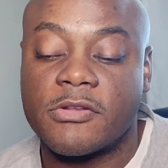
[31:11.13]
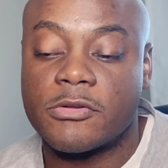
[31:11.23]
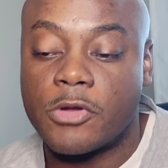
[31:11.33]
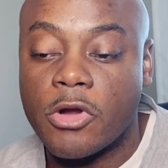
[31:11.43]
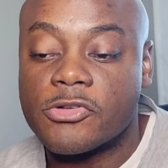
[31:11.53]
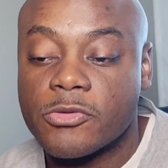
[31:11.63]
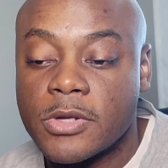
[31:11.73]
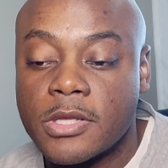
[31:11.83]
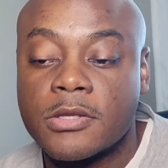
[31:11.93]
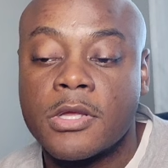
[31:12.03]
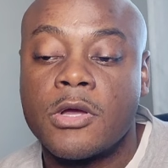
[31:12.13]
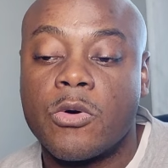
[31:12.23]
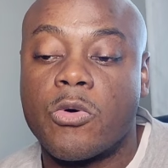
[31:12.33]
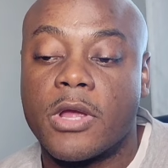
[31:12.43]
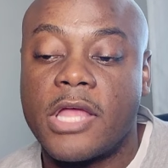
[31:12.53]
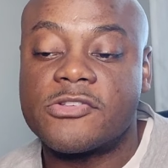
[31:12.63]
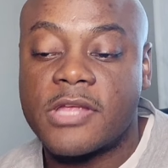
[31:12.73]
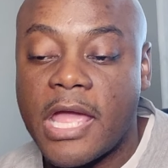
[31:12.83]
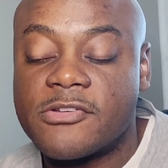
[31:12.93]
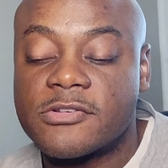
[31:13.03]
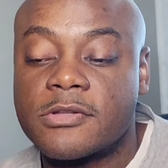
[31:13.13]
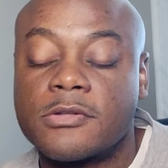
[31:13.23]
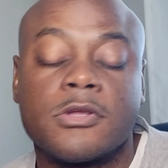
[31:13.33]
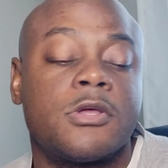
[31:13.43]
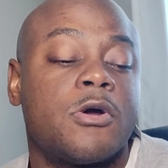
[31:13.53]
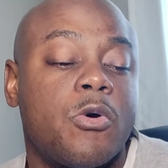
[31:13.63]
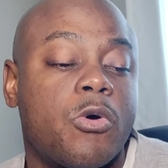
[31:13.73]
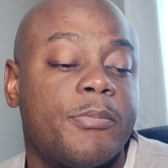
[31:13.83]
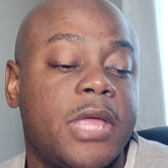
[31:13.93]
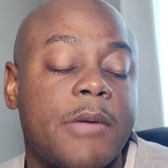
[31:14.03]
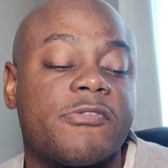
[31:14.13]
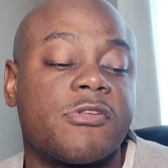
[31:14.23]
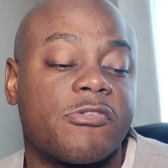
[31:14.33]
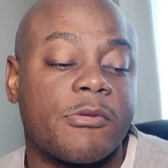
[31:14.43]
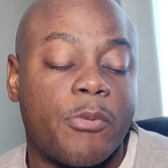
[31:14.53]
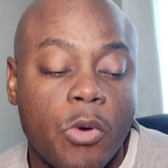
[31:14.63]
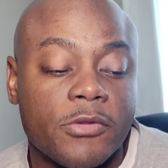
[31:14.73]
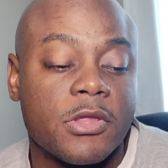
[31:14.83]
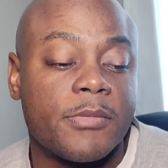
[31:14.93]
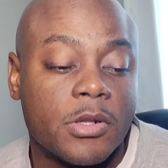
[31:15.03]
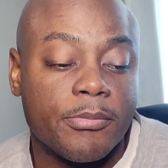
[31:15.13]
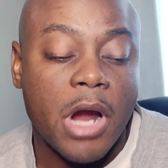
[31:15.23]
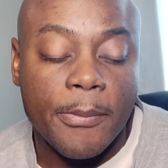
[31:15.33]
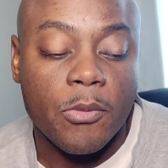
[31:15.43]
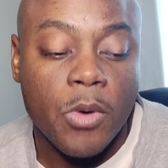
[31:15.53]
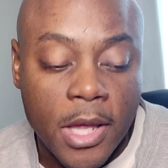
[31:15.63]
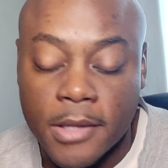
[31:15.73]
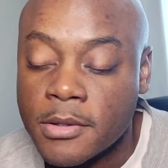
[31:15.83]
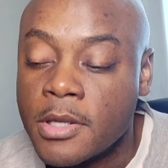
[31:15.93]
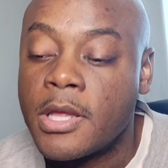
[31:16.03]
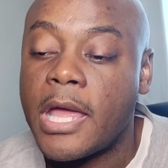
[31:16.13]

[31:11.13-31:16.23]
nurturing or education, or be able to support them in the proper way,